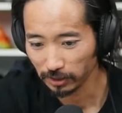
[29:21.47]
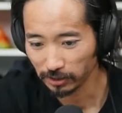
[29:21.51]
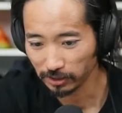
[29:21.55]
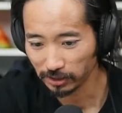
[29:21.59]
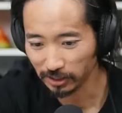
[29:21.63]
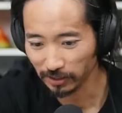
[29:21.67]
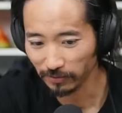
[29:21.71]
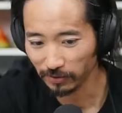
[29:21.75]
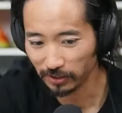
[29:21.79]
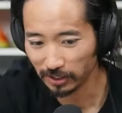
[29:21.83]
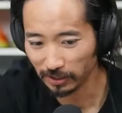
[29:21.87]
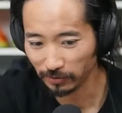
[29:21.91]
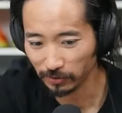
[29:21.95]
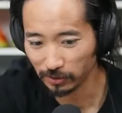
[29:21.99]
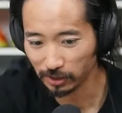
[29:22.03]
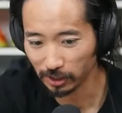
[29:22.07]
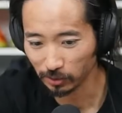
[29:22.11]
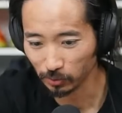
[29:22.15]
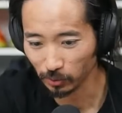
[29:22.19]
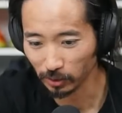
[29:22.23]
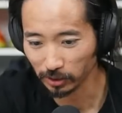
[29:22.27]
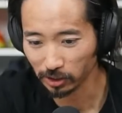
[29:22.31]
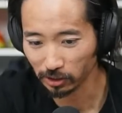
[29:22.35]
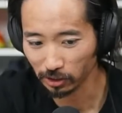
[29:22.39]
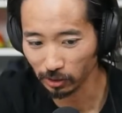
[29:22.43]
And
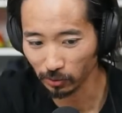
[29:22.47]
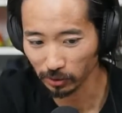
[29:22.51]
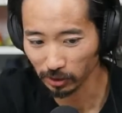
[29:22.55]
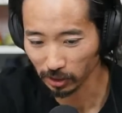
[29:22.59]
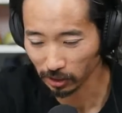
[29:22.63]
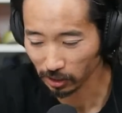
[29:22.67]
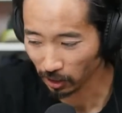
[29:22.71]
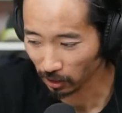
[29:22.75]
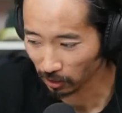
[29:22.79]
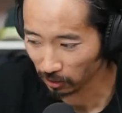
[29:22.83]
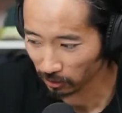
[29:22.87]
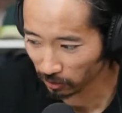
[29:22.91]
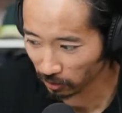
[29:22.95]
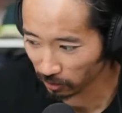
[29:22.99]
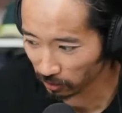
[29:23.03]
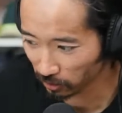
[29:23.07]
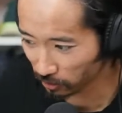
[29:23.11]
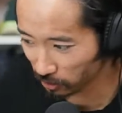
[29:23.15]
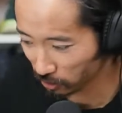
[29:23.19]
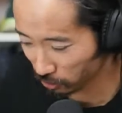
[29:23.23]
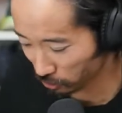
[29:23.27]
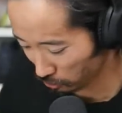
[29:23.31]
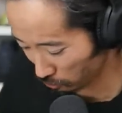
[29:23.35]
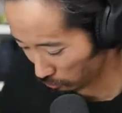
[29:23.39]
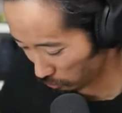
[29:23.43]
CV76 wants to know what the color
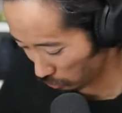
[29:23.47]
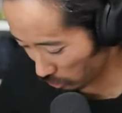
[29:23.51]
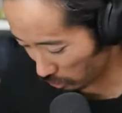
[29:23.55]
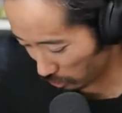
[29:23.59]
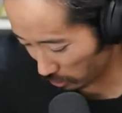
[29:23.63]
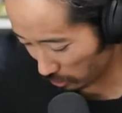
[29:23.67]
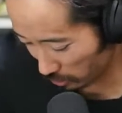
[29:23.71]
of these shoes